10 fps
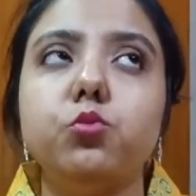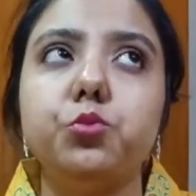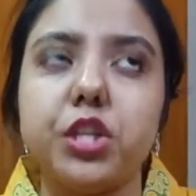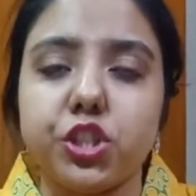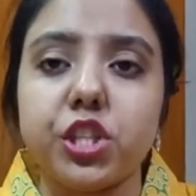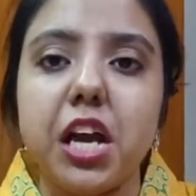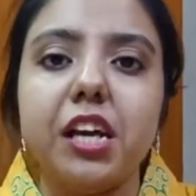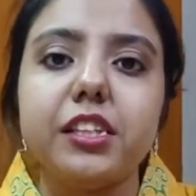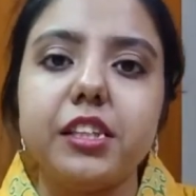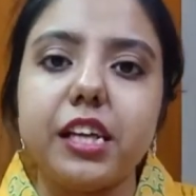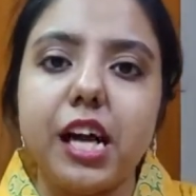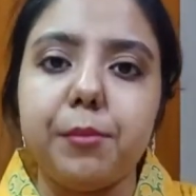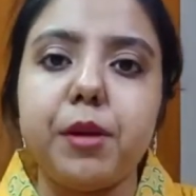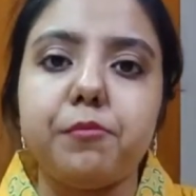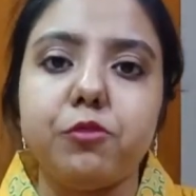wish they
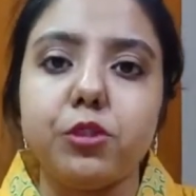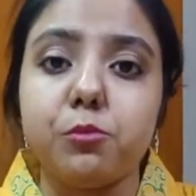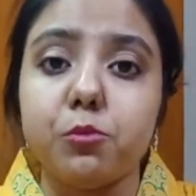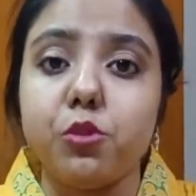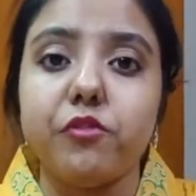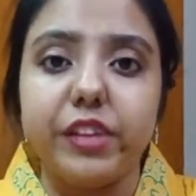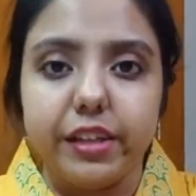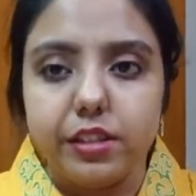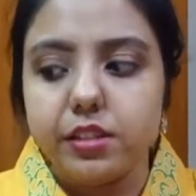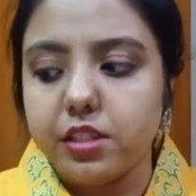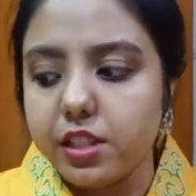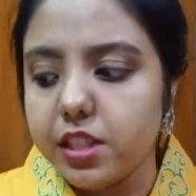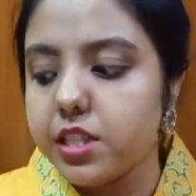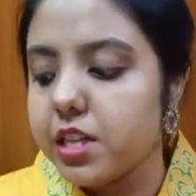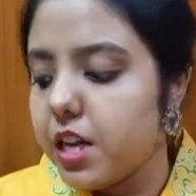come up with more variants in
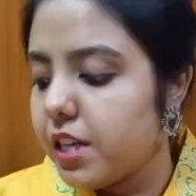it.